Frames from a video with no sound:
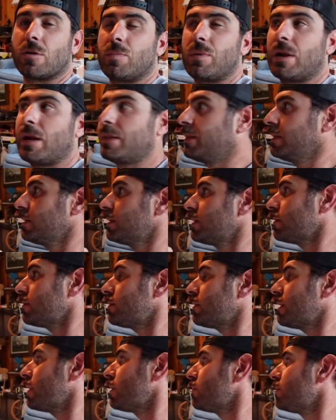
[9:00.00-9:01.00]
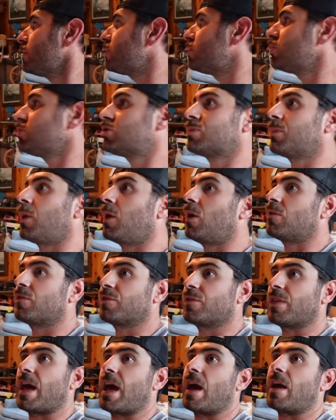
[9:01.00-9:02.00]
but I think the kid will be too small
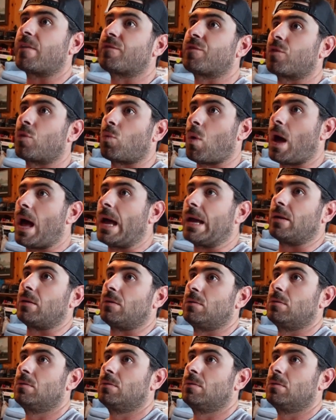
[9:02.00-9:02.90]
for that for a while.